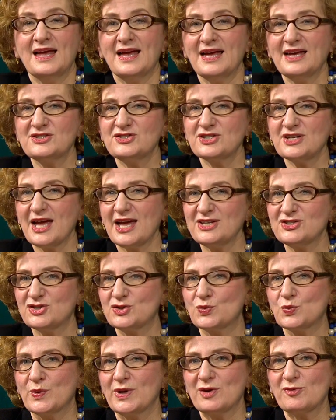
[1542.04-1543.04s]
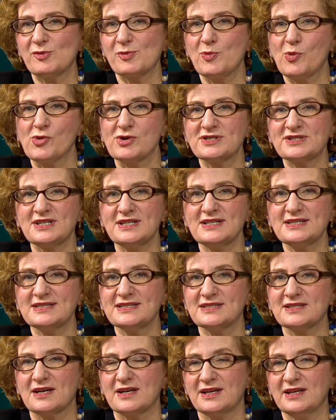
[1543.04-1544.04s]
Education Week reports on a
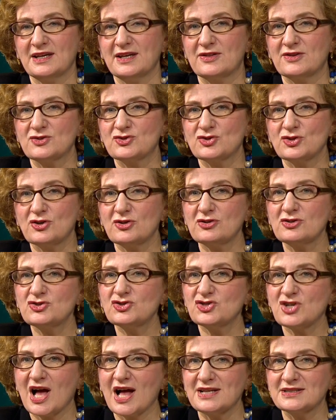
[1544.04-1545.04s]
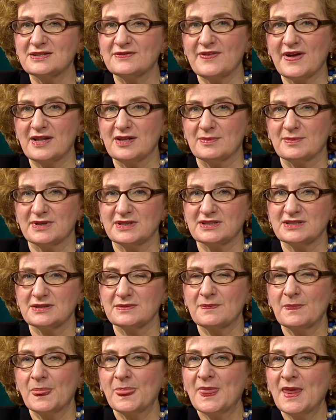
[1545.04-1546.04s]
study in the journal Child Development
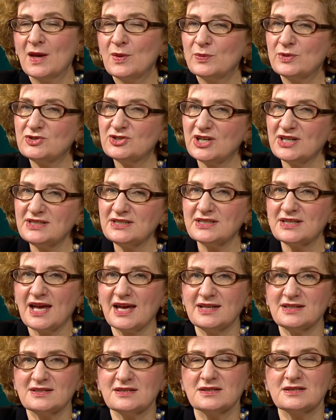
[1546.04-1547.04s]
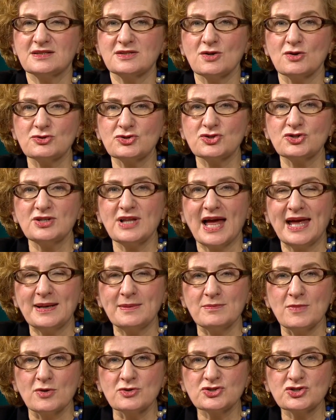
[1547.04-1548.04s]
which indicates that social and
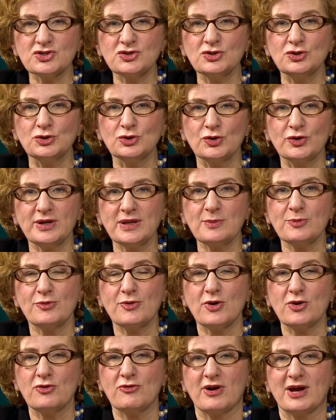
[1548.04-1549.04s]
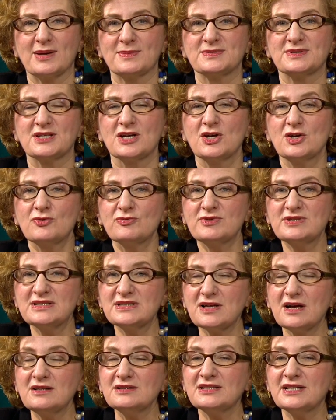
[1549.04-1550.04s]
emotional learning programs
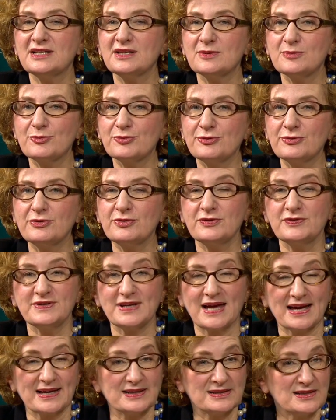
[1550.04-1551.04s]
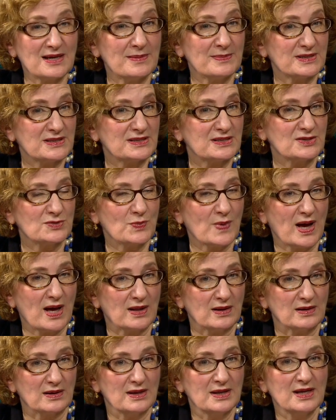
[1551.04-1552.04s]
result in improved academics as
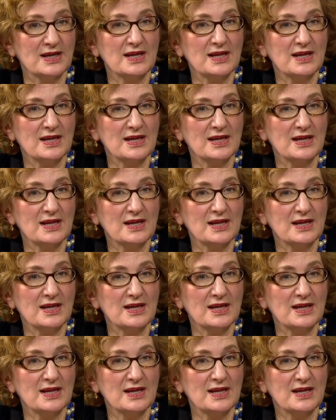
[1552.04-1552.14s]
well.